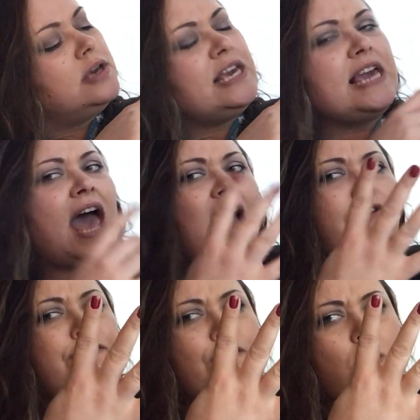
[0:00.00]
He
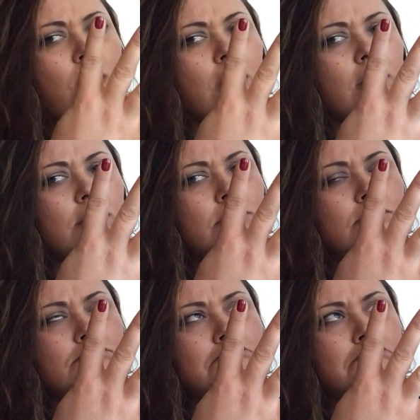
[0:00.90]
had 4.
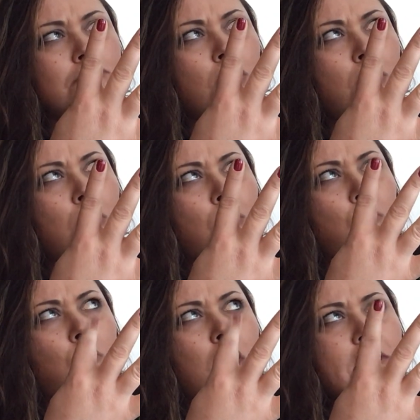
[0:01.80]

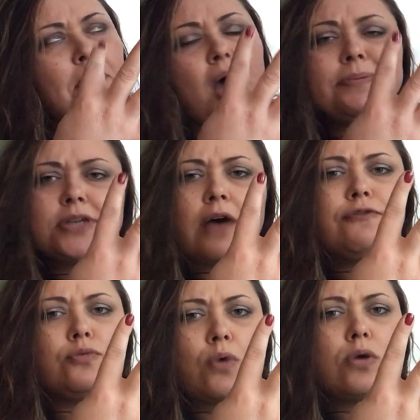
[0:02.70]
1 popped
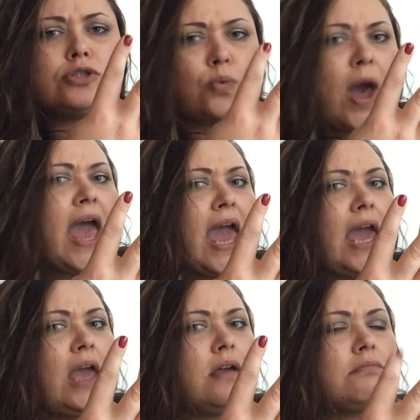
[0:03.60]
off and rolled
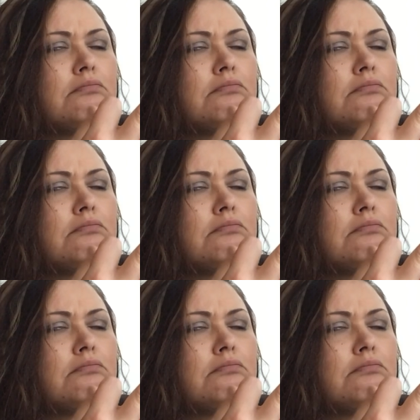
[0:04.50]
away.